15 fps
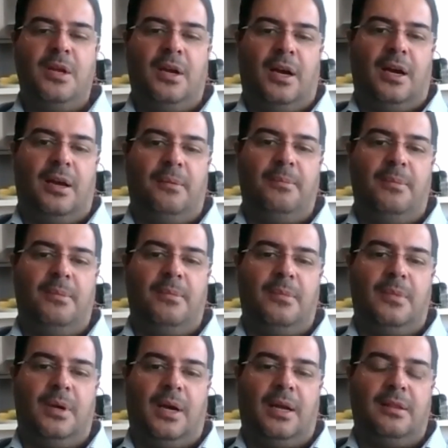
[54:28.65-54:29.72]

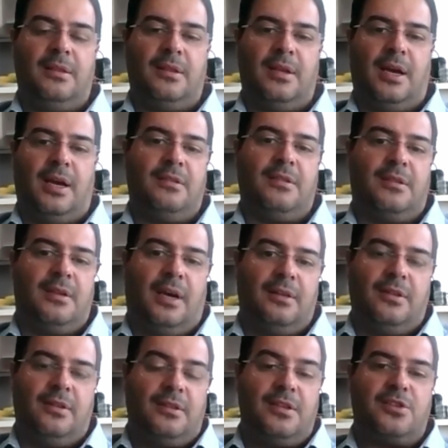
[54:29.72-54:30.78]
and
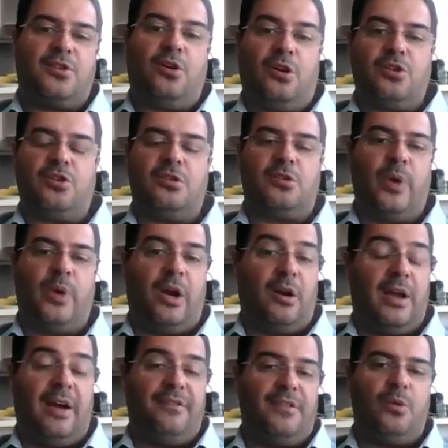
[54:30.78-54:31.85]
the discussions we are
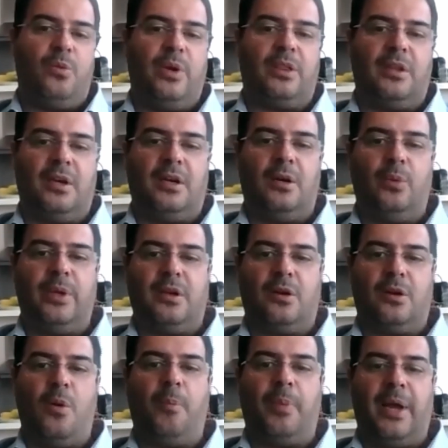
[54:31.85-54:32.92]
having with the
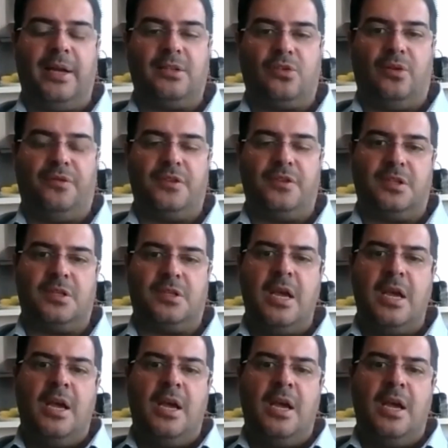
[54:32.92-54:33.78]
compliance officers.